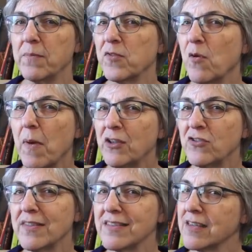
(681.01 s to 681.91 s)
so
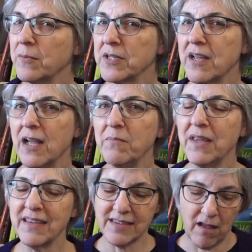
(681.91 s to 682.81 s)
much in the summertime
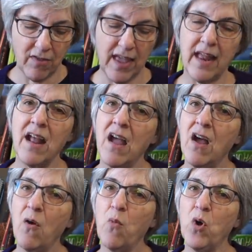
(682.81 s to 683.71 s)
because all that
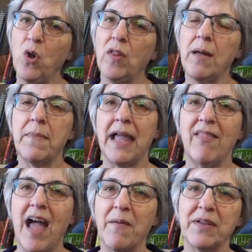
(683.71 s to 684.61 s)
wool on my
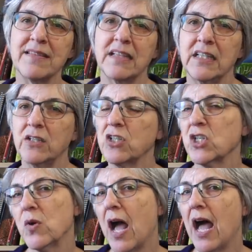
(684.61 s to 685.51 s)
lap gets a little
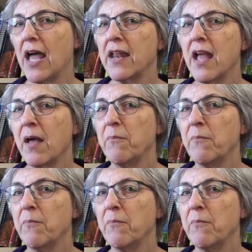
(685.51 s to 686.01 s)
too hot,